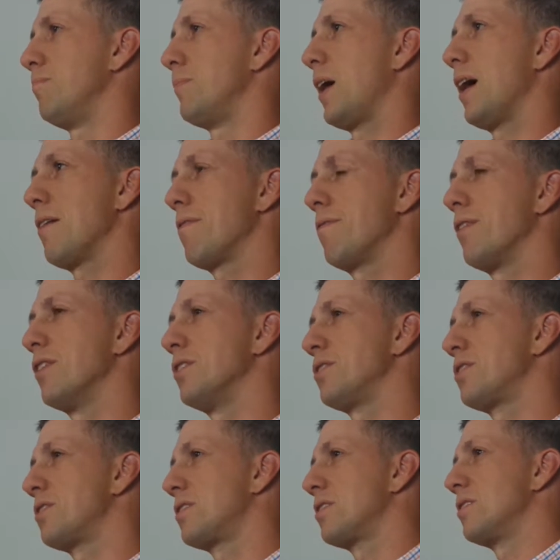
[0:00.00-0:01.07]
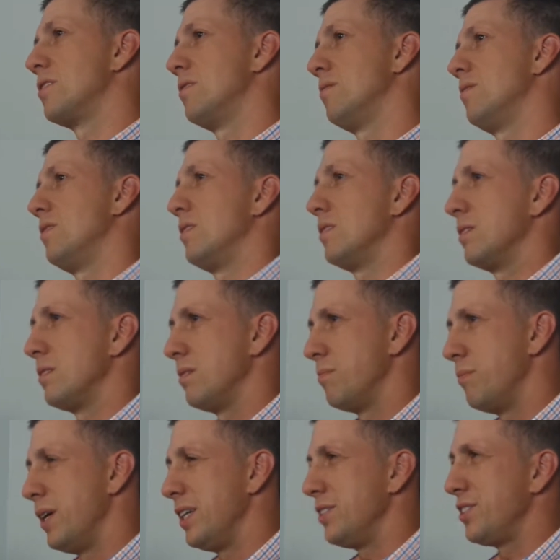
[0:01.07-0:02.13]
I first
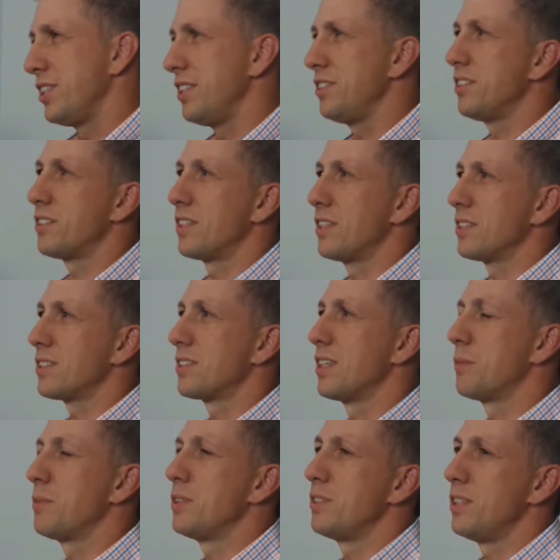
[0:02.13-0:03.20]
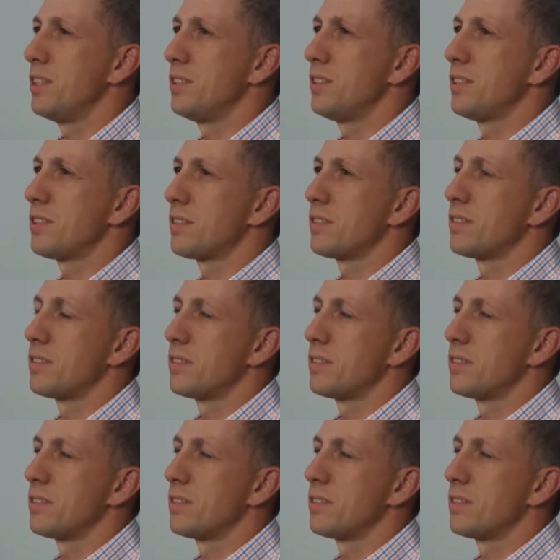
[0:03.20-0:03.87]
met Jesus and accepted Jesus